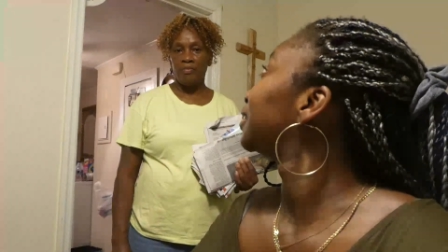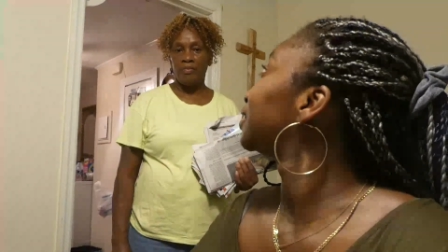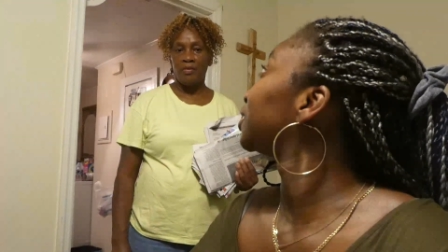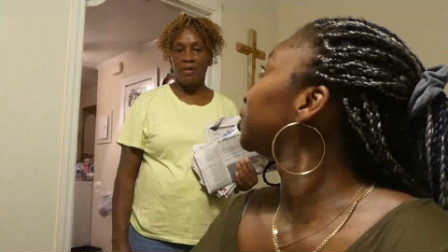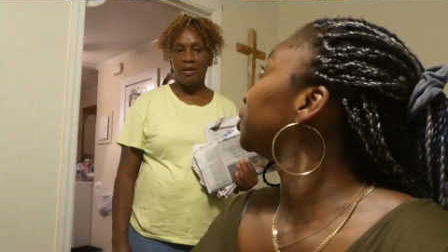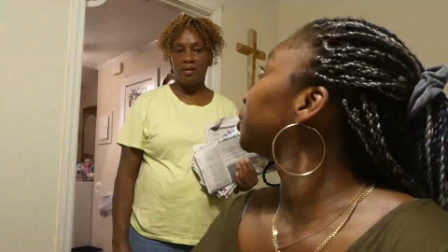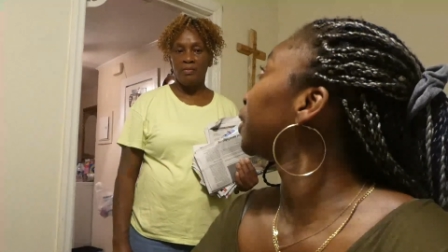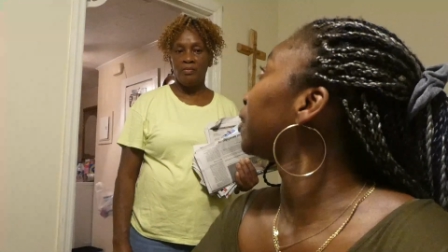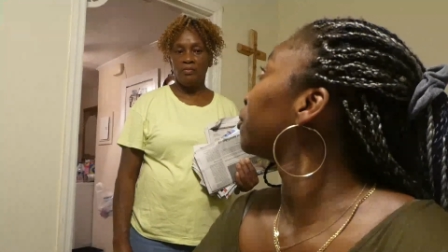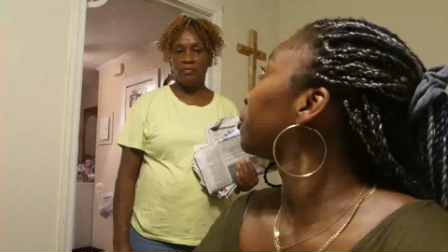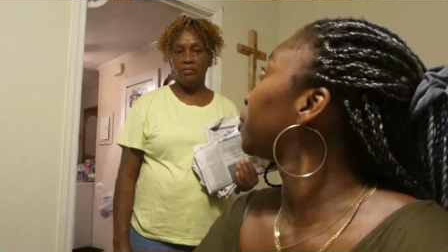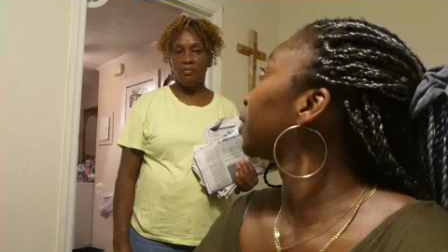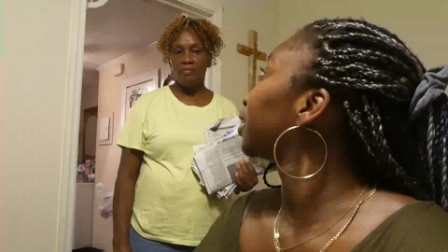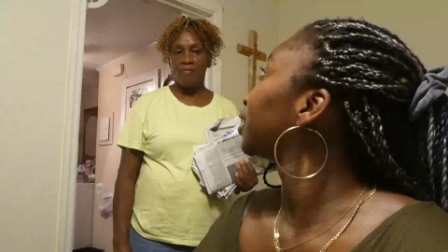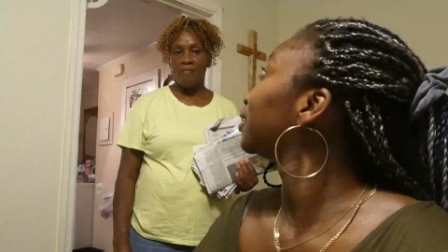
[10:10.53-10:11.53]
So you have
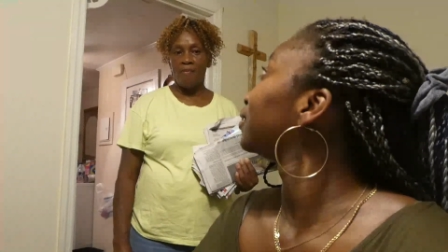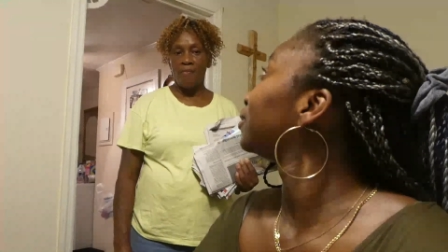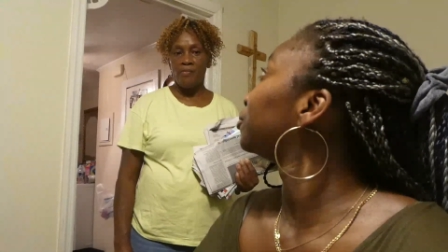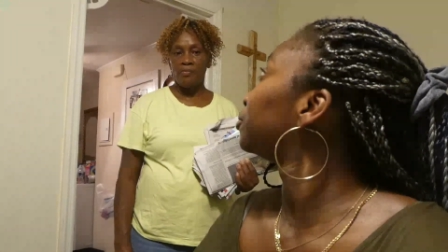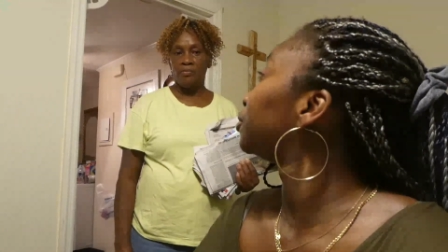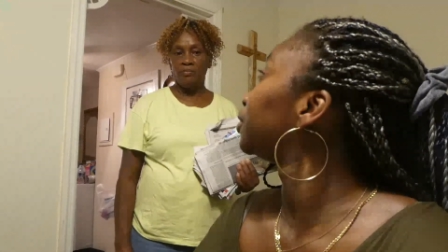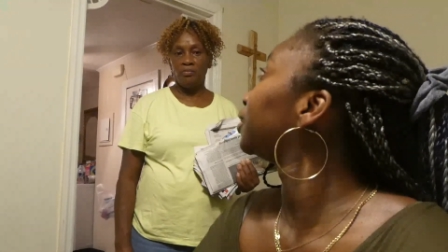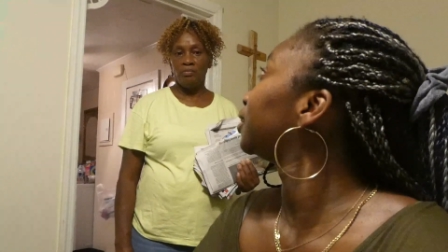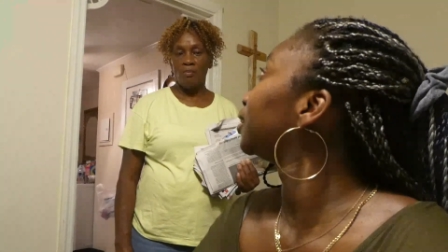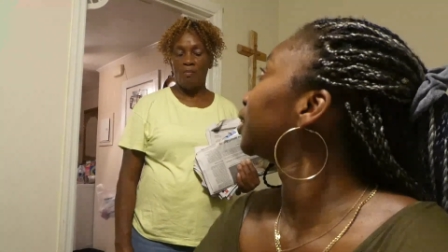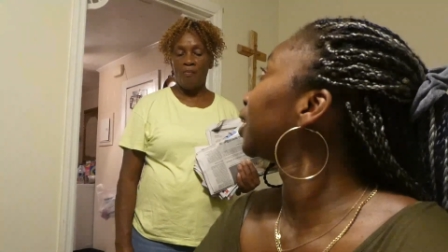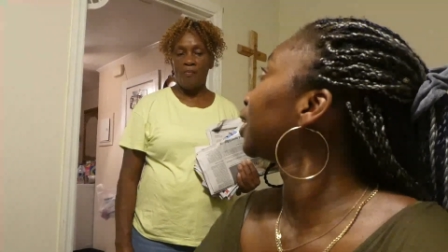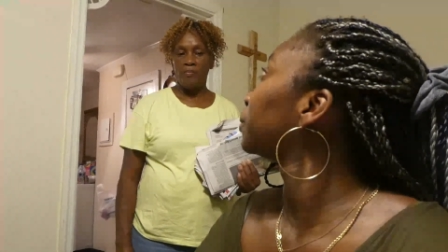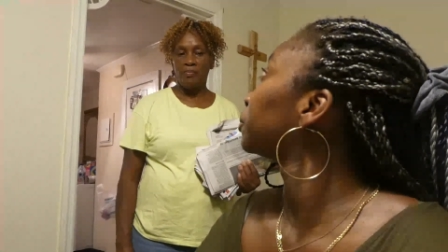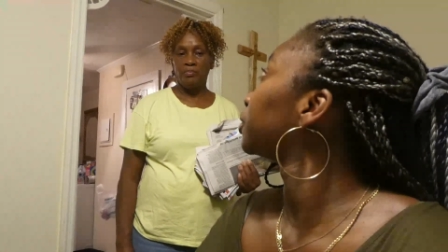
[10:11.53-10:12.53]
one really good
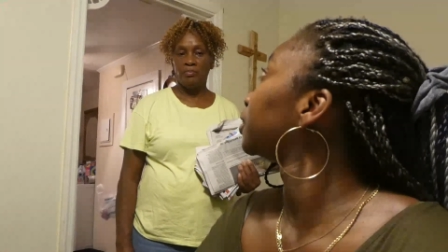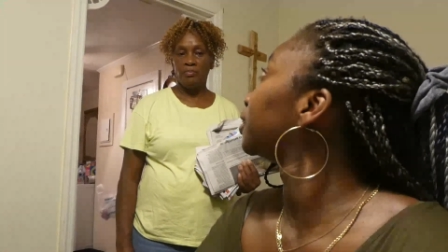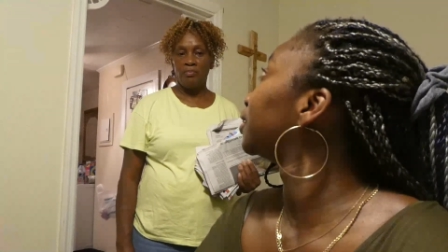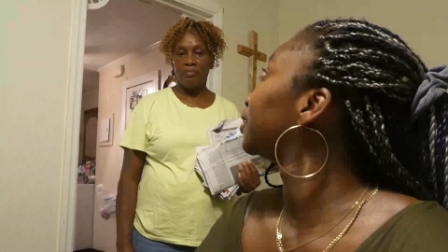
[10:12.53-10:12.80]
camera.